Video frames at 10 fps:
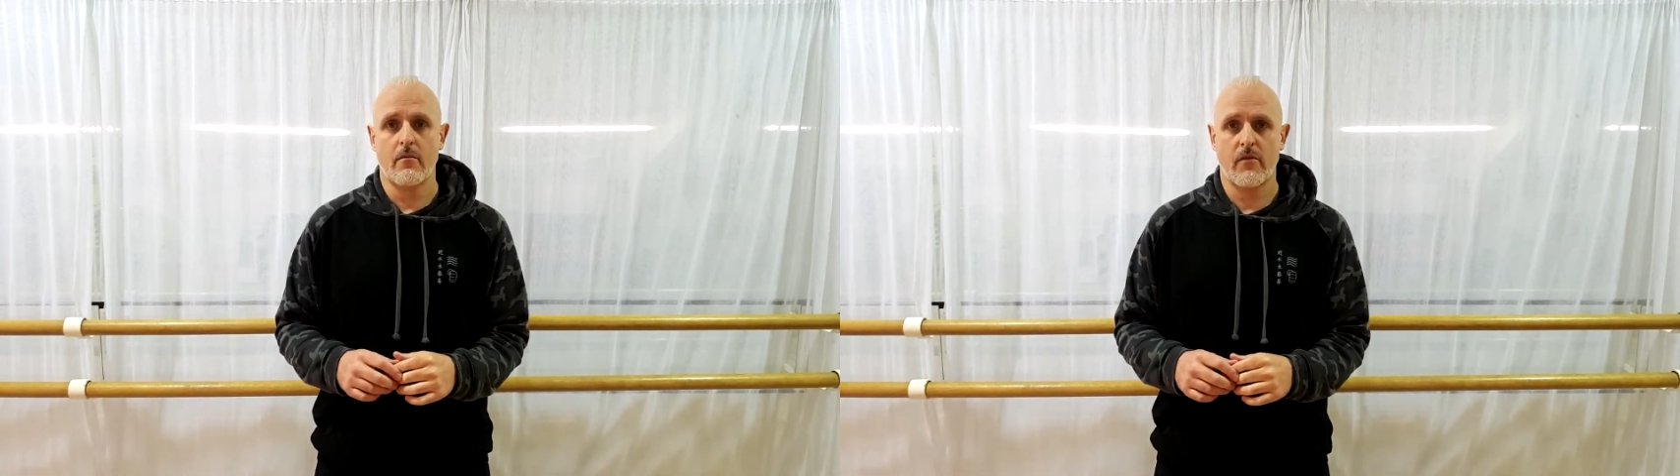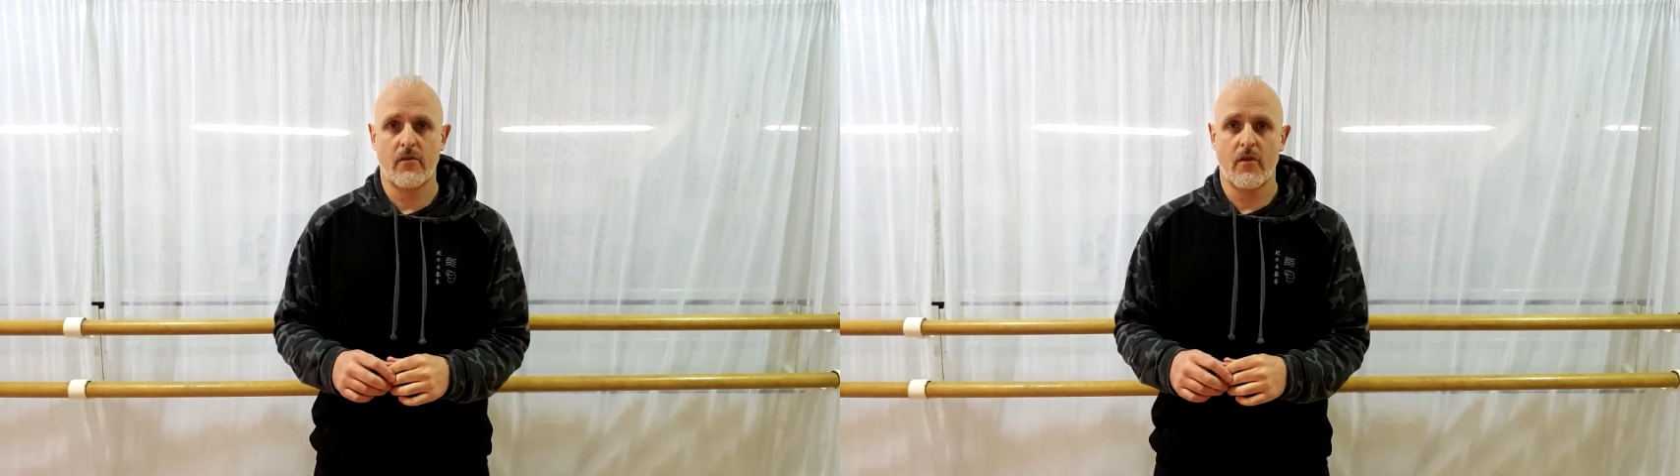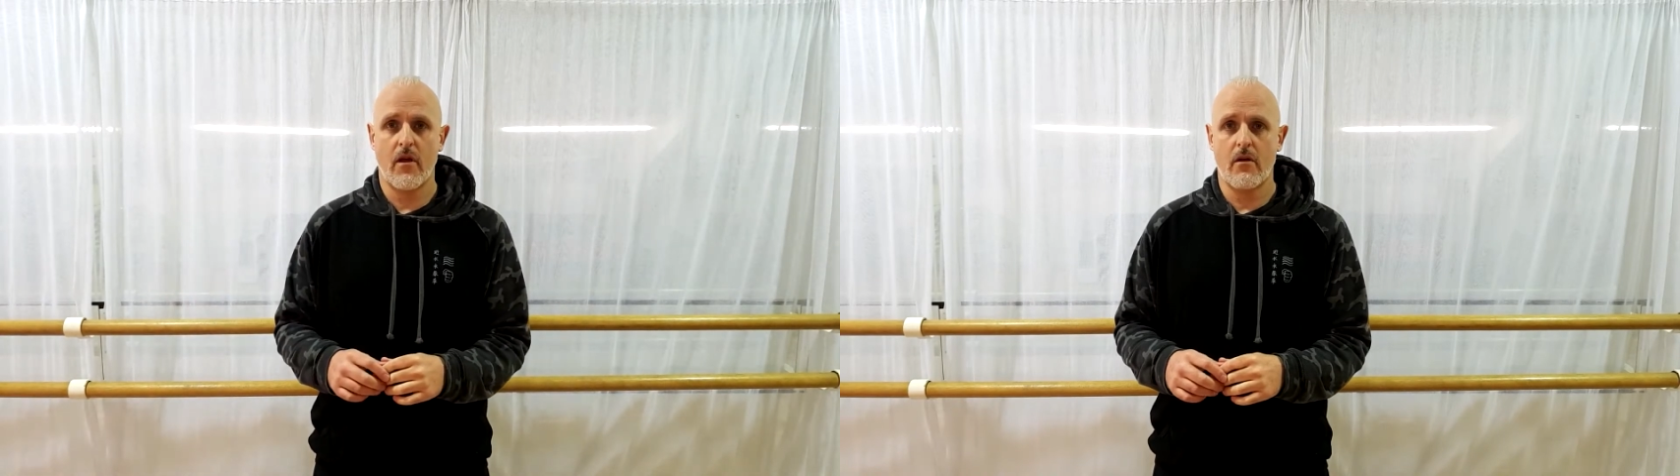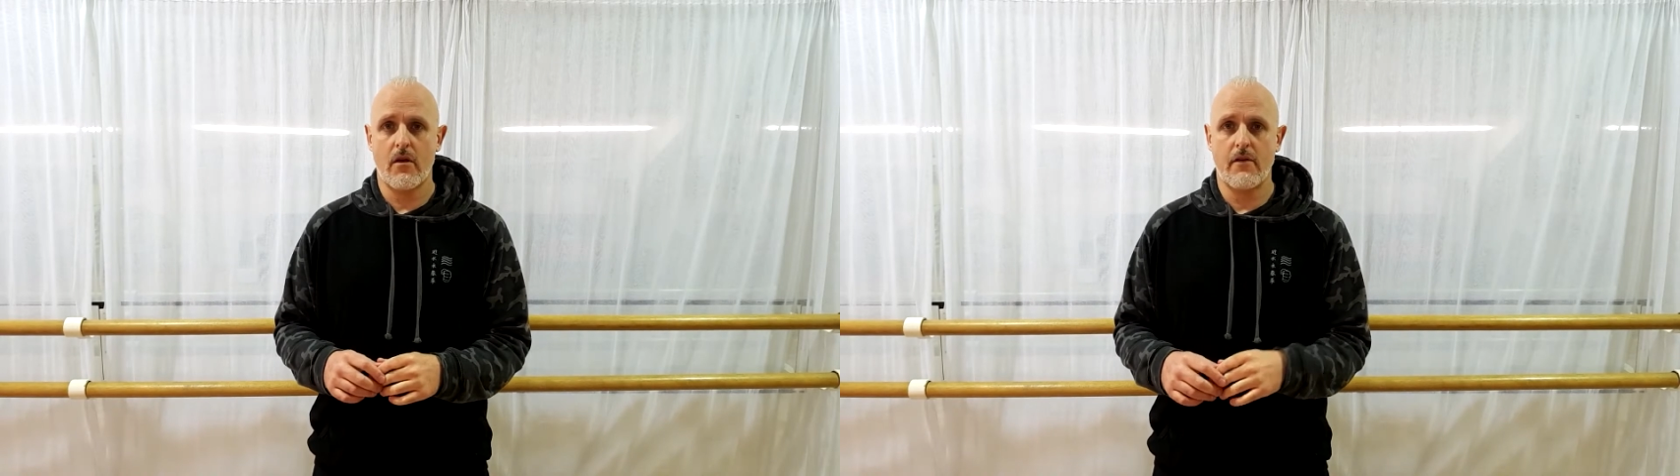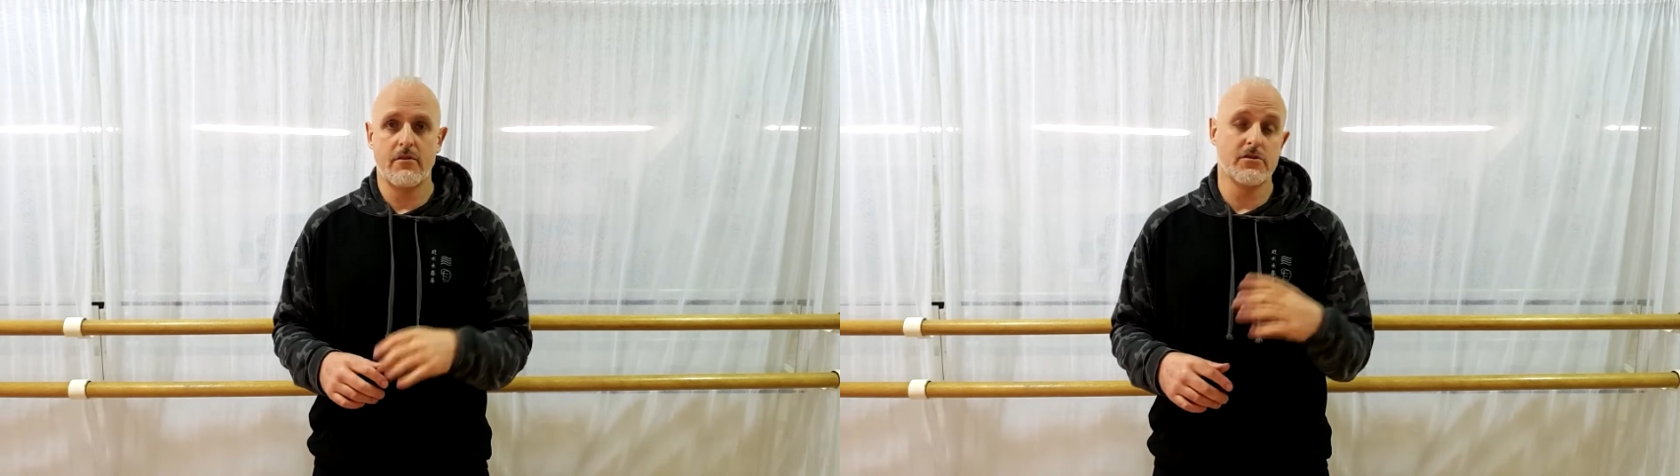So
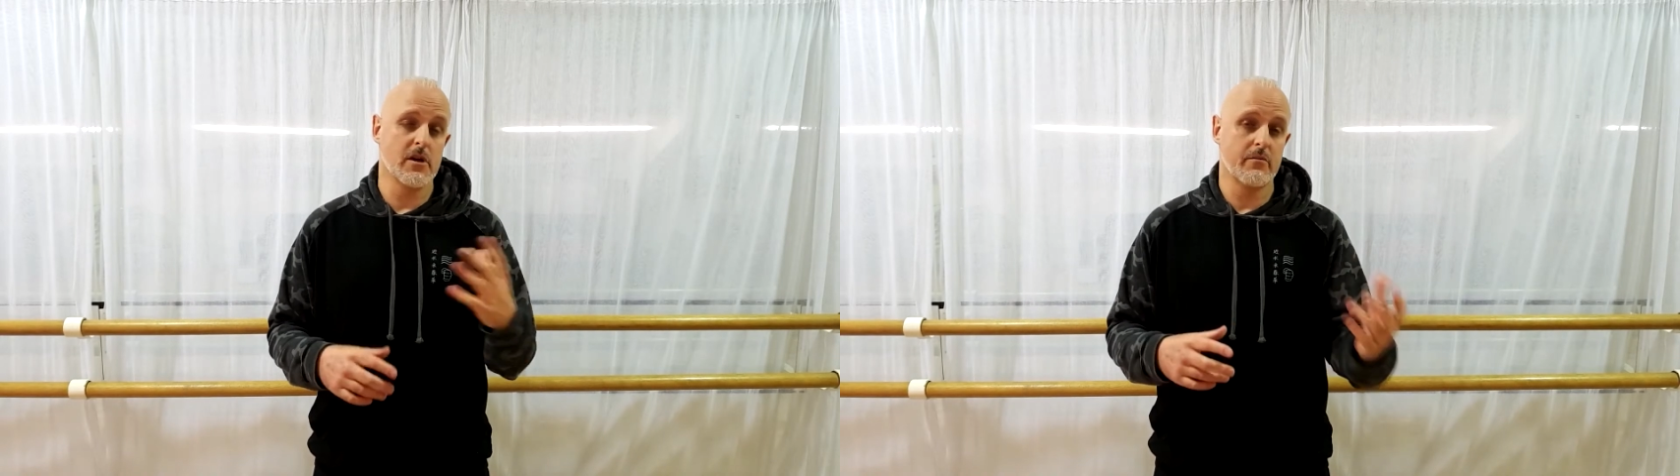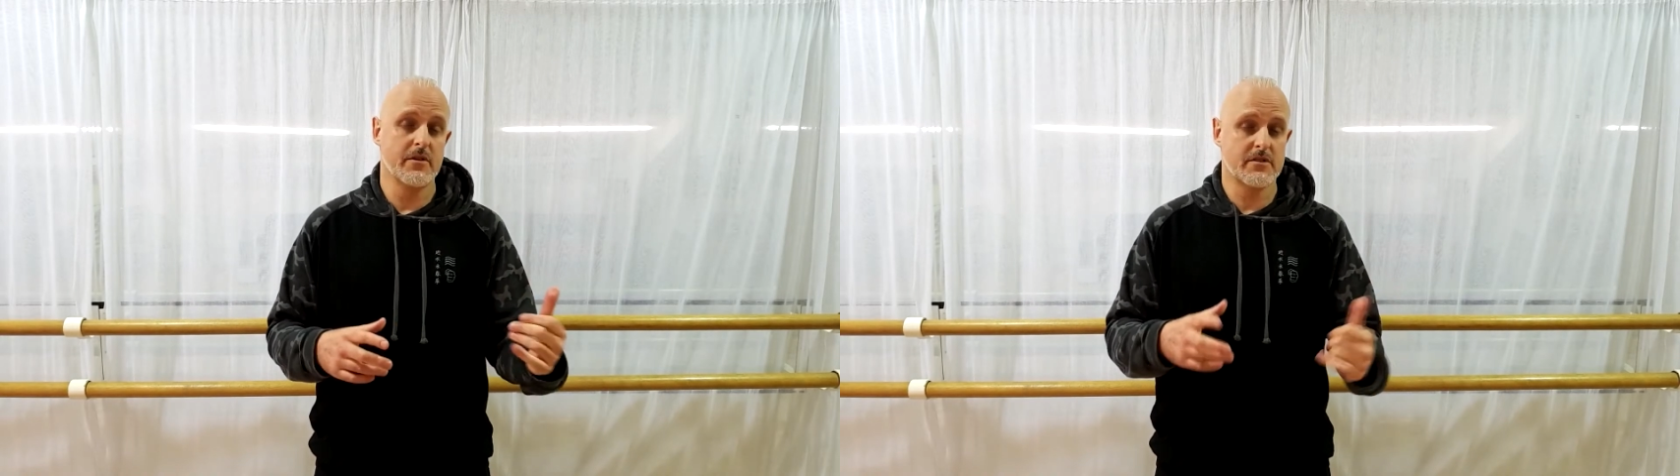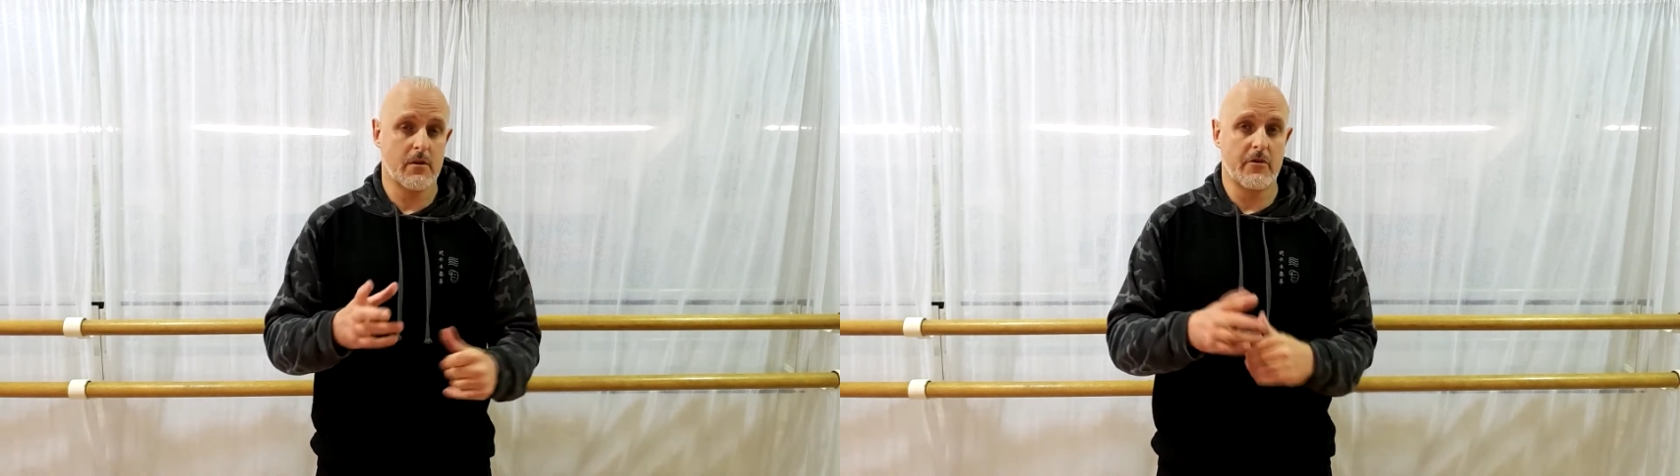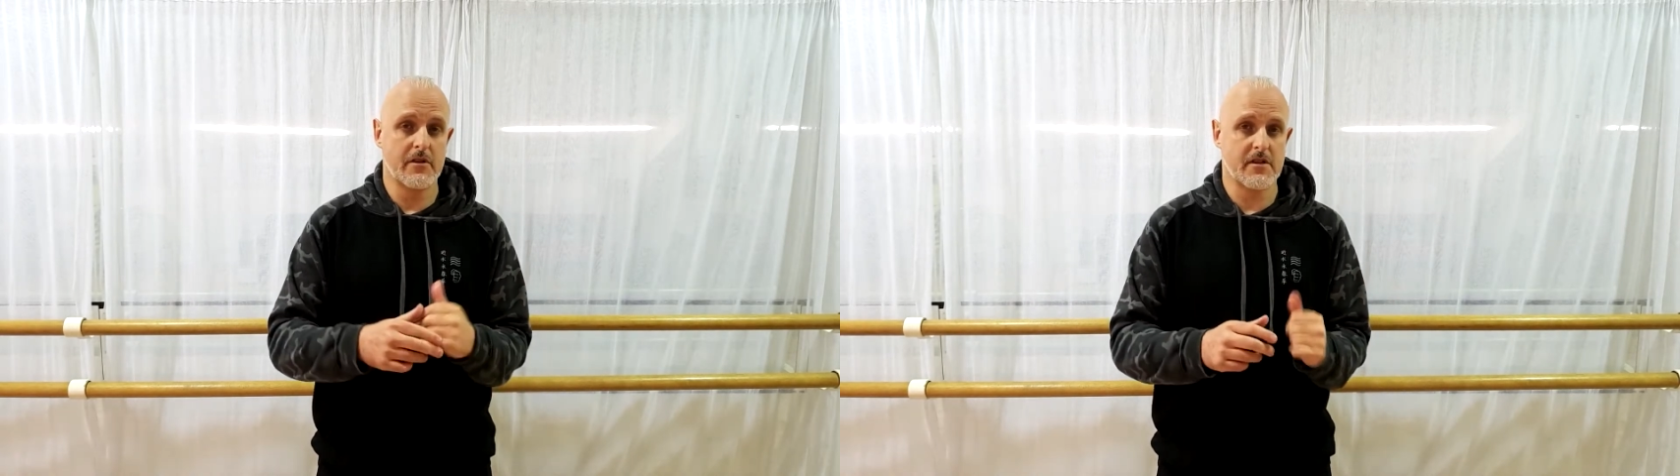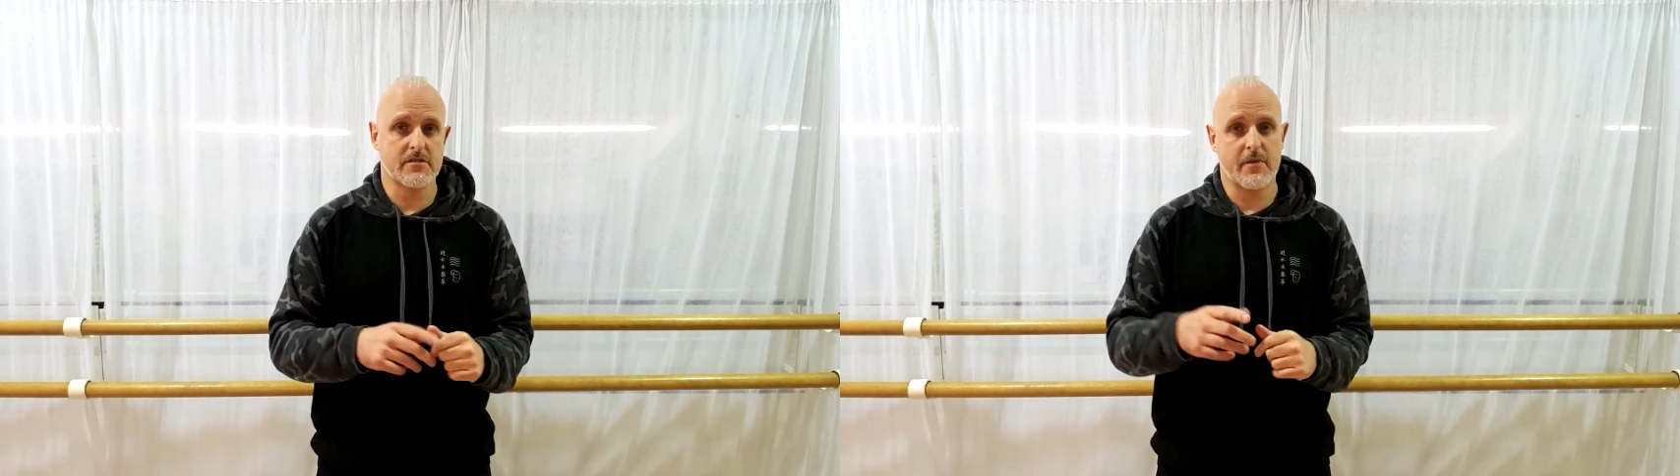if you jump in somewhere and
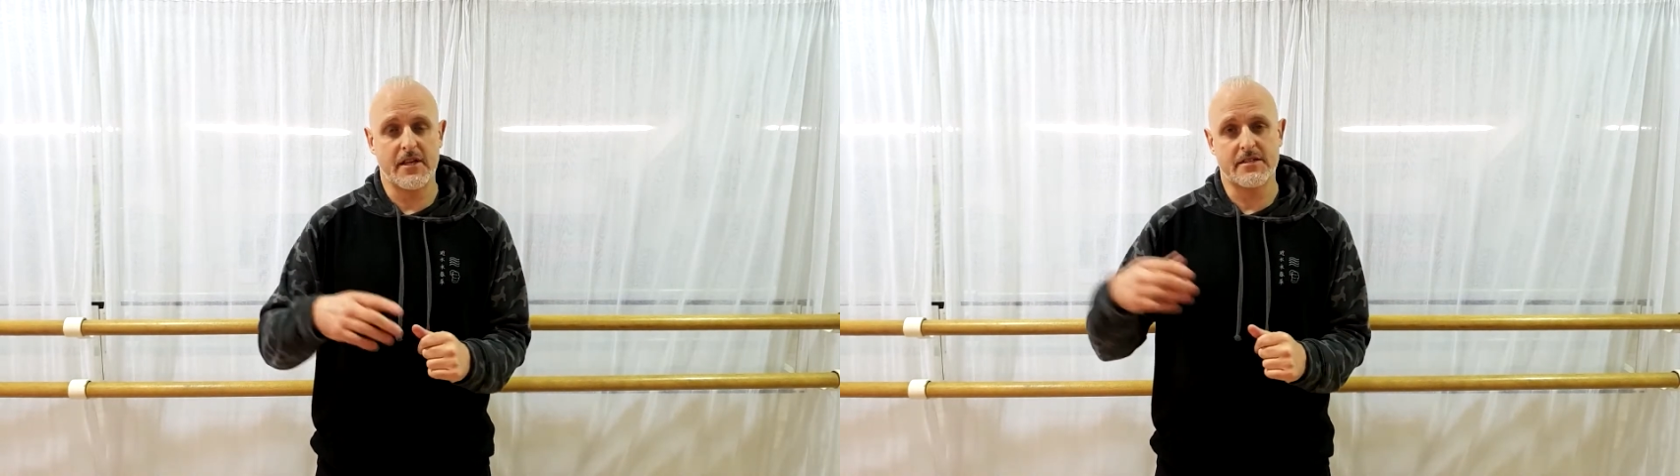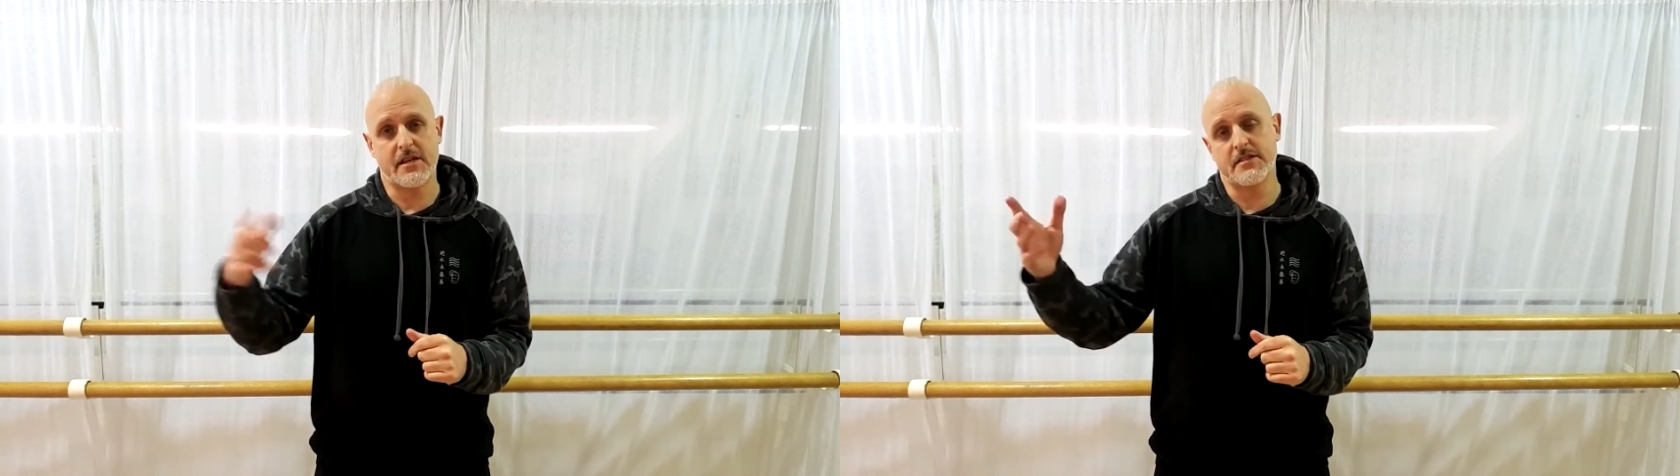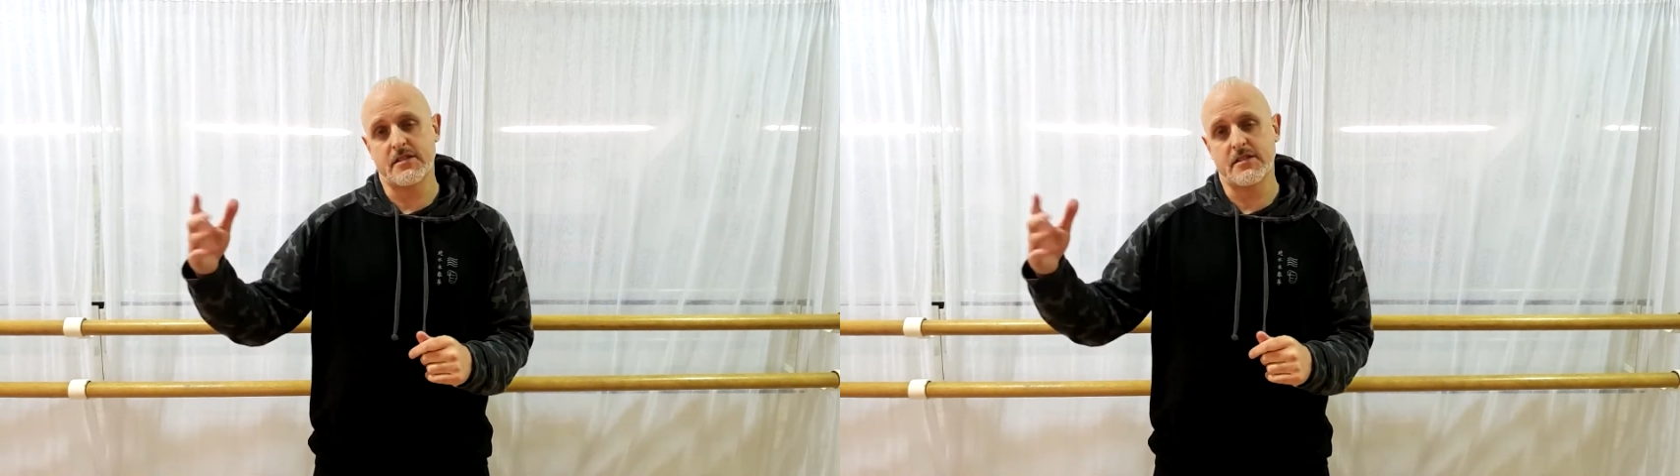it doesn't make sense,